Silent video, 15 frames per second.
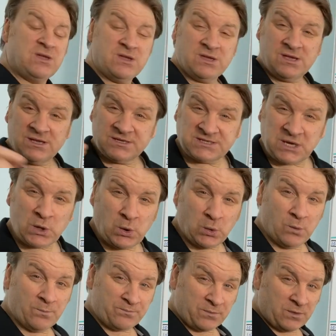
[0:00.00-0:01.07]

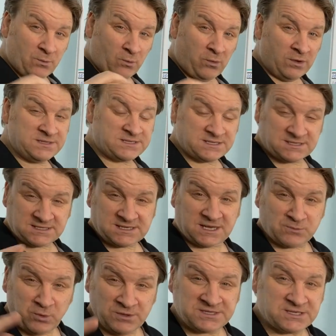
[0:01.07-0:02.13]
So once, as I
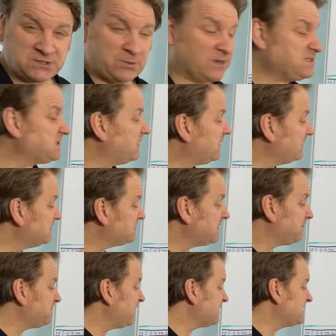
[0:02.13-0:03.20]
said, once or twice you get the
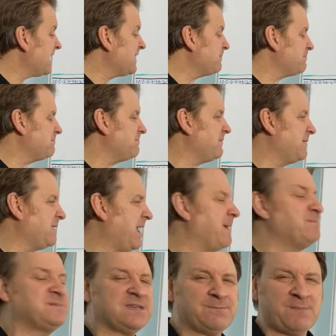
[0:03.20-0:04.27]
septic tank
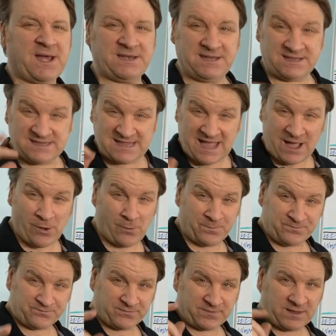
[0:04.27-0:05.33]
emptying man in. Now,
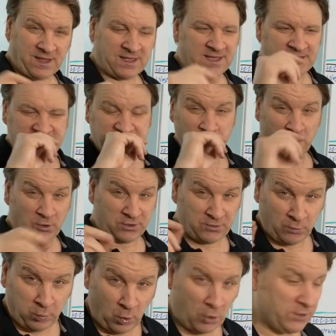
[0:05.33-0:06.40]
here's a word
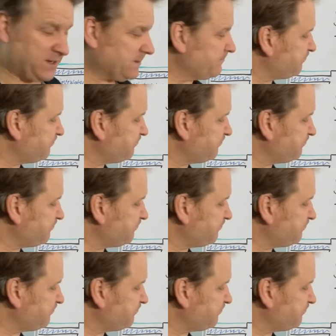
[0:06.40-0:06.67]
of warning.